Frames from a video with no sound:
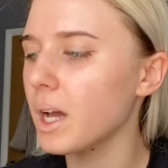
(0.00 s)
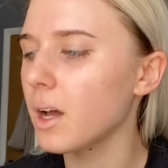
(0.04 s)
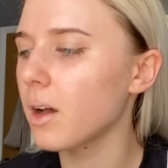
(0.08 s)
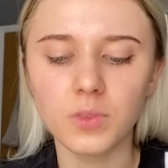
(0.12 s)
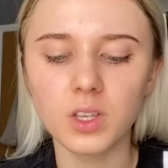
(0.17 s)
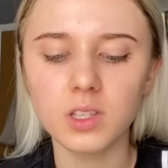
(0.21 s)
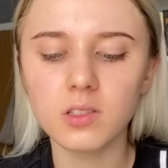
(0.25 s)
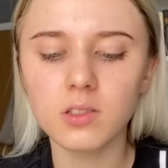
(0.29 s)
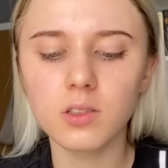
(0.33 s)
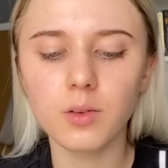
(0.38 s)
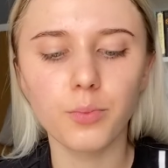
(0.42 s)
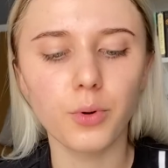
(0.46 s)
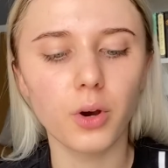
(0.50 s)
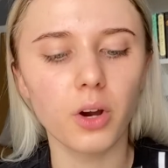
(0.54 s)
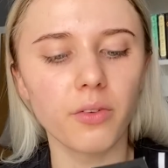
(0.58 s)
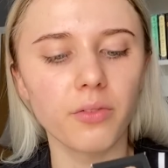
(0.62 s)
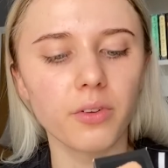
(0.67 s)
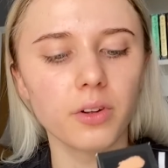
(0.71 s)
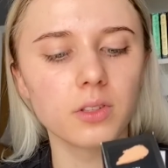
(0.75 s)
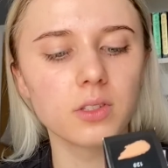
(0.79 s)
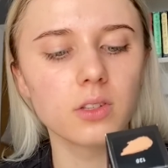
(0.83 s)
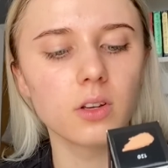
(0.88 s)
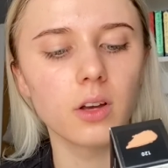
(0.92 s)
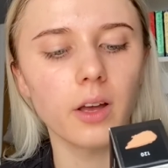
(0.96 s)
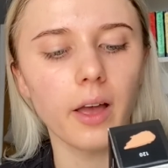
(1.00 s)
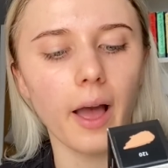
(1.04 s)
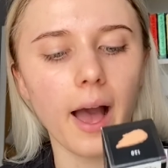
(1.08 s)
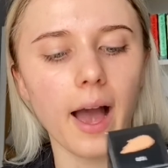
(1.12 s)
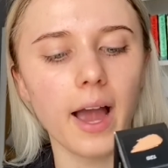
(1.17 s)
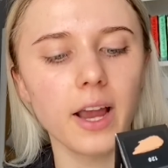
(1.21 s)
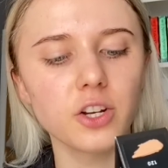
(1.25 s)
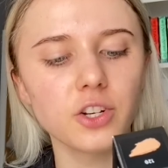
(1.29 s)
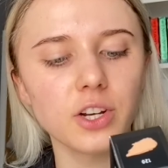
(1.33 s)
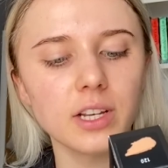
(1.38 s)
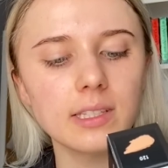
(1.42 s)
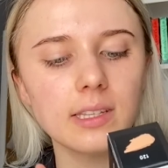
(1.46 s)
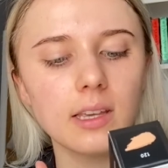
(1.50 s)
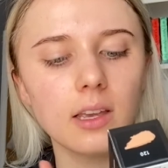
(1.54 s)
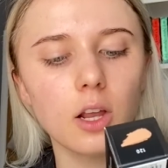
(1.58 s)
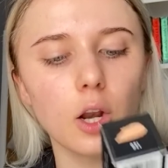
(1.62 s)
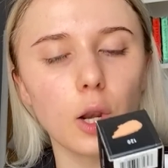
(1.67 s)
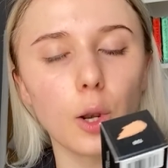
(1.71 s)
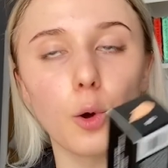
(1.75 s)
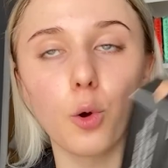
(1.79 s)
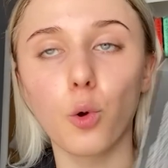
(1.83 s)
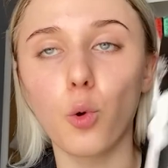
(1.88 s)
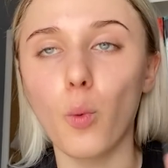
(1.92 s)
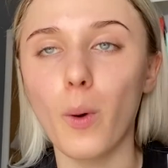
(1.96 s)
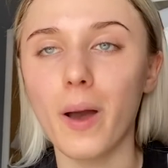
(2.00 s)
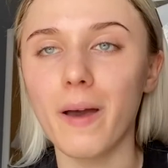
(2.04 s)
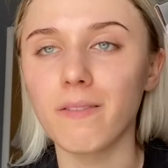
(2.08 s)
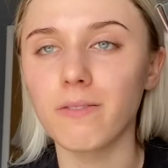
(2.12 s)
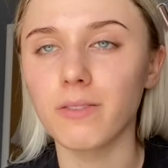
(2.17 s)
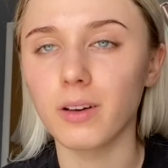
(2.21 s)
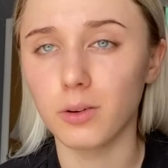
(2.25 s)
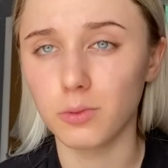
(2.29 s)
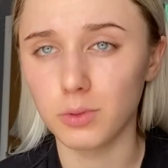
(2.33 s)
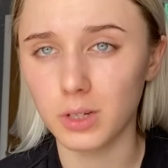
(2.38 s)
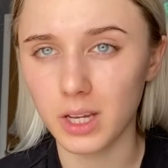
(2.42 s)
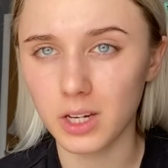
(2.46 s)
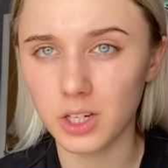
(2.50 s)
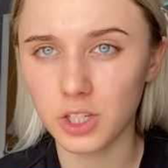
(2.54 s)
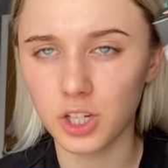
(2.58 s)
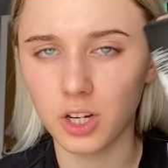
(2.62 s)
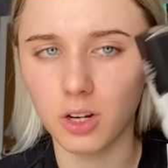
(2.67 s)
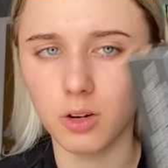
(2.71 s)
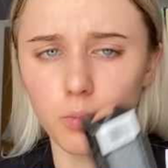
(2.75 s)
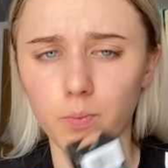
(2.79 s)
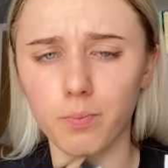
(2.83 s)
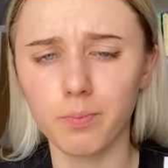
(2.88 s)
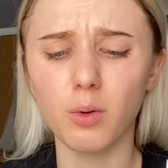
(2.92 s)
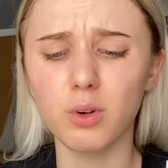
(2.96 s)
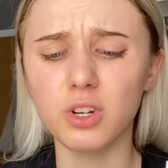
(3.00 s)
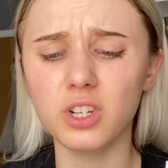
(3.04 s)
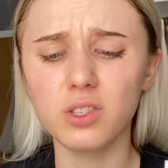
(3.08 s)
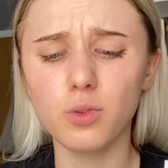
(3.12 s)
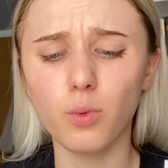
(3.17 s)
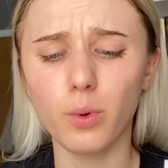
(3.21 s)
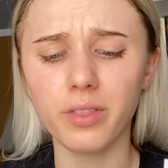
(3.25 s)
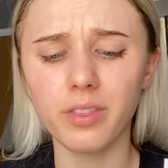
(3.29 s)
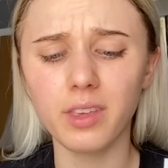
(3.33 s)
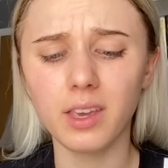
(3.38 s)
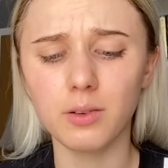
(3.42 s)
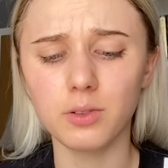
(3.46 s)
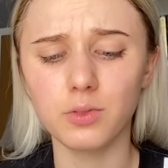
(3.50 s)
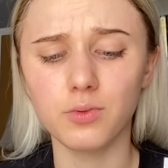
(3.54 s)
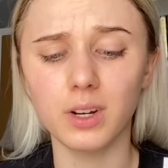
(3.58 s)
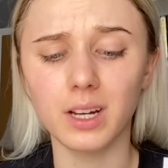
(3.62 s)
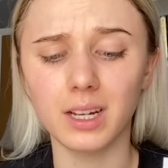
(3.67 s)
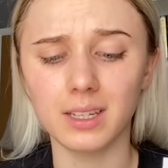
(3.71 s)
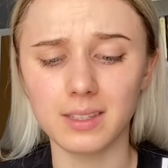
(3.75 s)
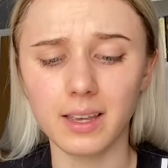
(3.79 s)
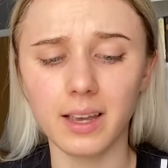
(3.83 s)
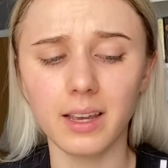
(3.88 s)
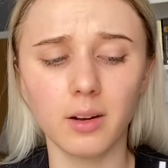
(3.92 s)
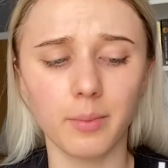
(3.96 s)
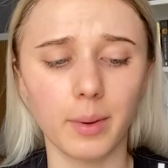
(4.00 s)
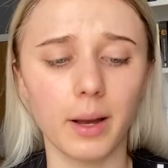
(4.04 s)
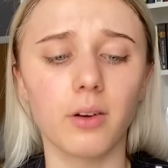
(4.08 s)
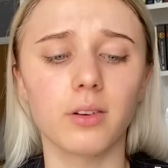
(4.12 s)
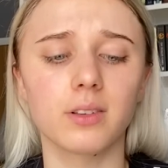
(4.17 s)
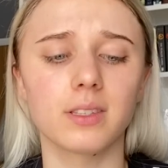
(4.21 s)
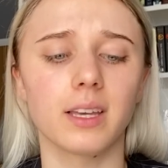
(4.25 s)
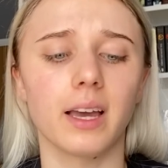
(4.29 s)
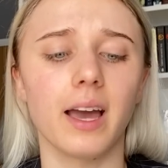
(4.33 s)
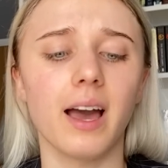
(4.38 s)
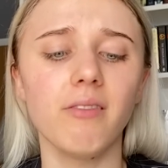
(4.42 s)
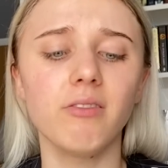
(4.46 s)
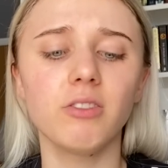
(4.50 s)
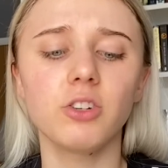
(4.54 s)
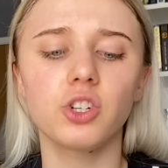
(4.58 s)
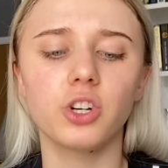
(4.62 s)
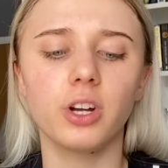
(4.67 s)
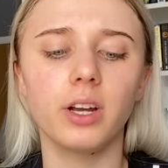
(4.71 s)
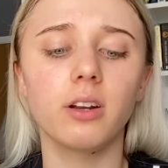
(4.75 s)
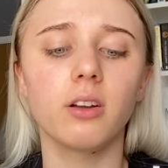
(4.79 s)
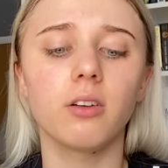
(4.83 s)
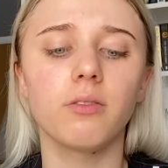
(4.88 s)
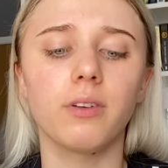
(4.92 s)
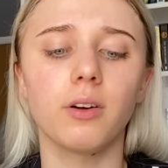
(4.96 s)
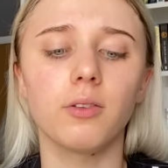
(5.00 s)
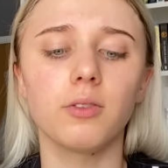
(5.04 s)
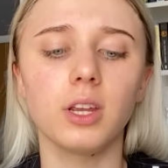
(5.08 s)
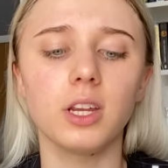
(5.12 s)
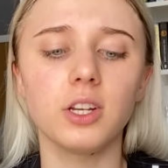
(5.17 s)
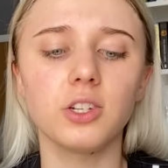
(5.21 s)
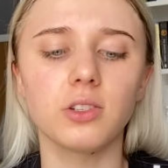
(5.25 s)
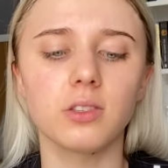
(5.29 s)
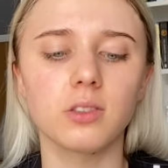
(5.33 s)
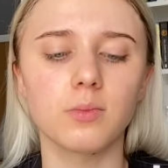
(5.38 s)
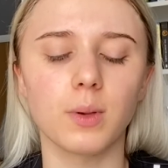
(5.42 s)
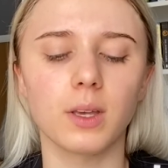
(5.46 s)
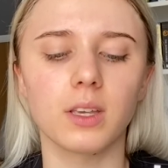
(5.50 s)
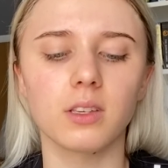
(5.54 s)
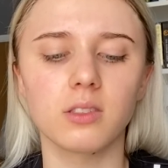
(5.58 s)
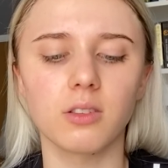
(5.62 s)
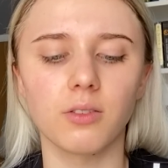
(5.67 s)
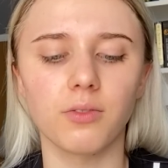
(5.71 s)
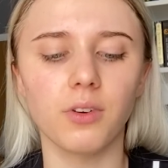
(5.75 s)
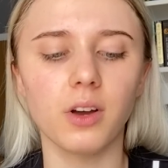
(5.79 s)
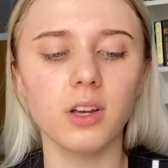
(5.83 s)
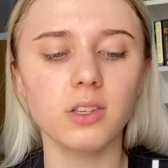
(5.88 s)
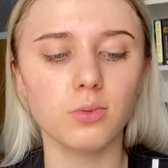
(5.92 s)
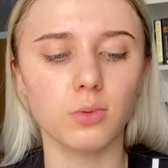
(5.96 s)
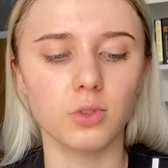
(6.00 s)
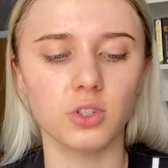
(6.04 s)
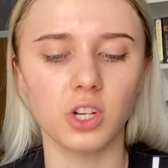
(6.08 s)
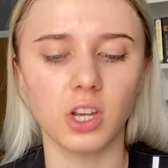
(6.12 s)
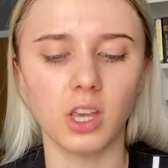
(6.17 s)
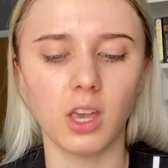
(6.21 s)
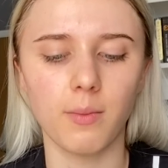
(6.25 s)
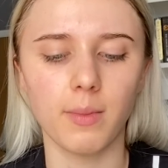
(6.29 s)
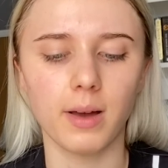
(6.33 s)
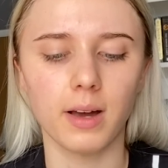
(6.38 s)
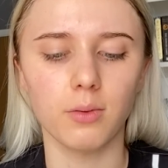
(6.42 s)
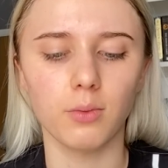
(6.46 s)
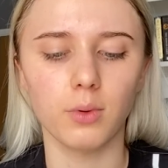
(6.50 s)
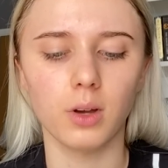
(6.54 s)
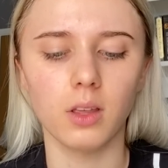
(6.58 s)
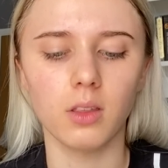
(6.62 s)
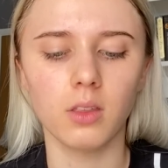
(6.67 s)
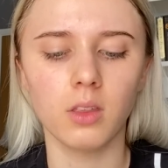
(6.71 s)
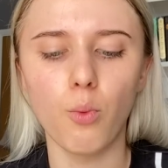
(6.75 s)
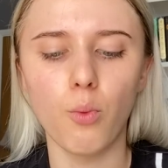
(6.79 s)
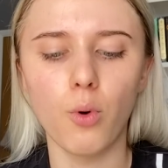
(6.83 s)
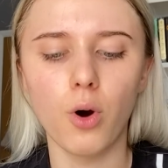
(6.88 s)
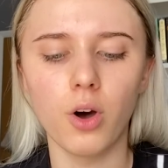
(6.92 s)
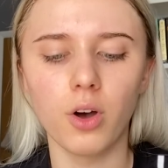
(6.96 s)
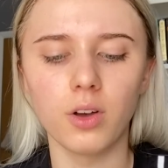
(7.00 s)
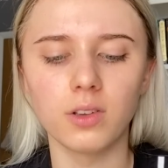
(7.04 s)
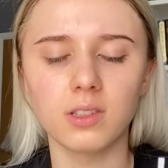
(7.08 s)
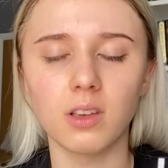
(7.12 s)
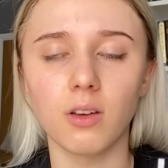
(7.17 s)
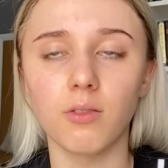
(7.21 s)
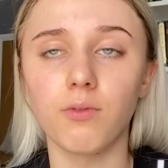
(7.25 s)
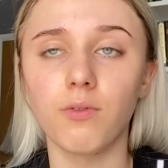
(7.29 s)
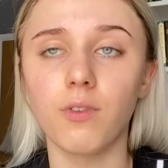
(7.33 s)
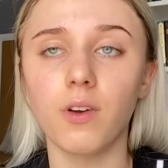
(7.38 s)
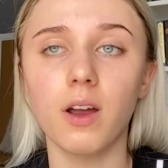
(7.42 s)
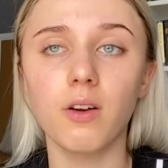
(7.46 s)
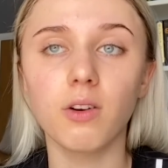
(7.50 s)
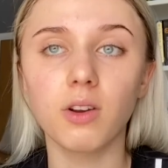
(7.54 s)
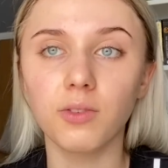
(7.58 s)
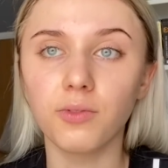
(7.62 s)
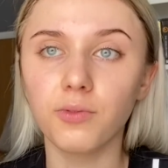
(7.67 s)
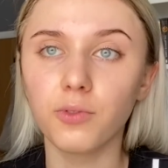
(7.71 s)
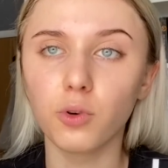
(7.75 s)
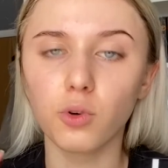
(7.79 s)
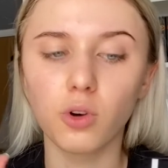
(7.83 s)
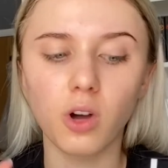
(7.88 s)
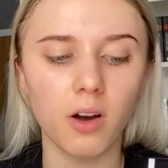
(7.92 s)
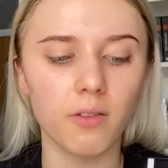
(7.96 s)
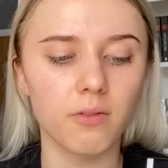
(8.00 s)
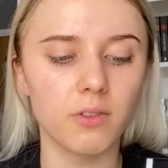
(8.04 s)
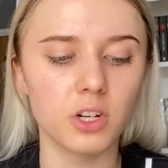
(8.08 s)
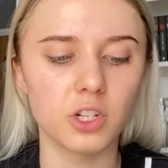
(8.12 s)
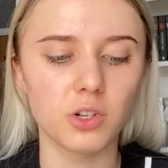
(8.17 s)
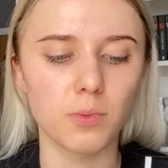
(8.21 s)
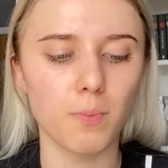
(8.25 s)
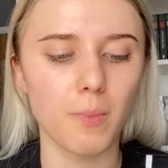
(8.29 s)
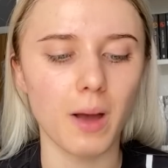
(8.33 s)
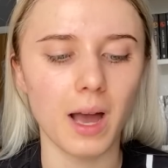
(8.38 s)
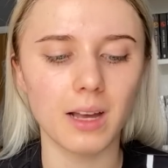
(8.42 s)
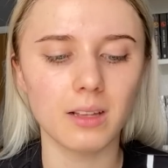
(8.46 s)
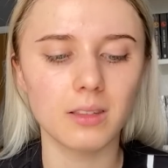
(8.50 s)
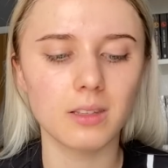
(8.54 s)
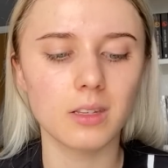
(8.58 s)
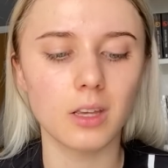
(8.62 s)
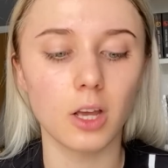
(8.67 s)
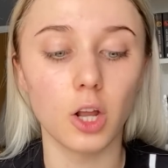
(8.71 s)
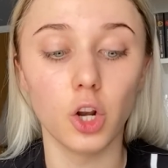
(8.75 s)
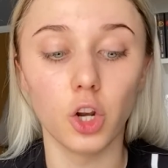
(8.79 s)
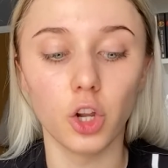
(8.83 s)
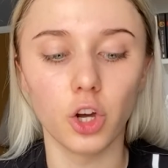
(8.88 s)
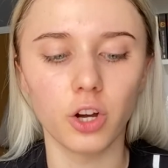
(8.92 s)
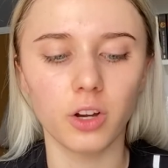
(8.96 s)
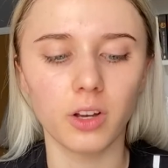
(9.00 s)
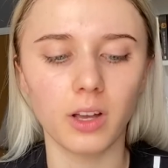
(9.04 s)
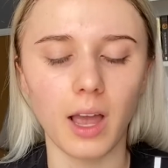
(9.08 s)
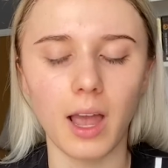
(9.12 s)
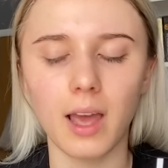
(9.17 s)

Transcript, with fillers: This is the Pro Filt'r Hydrating Longwear Foundation, which is the one thing I was really excited about because I haven't tried her foundations, because the first one she came out with was a very full coverage matte look.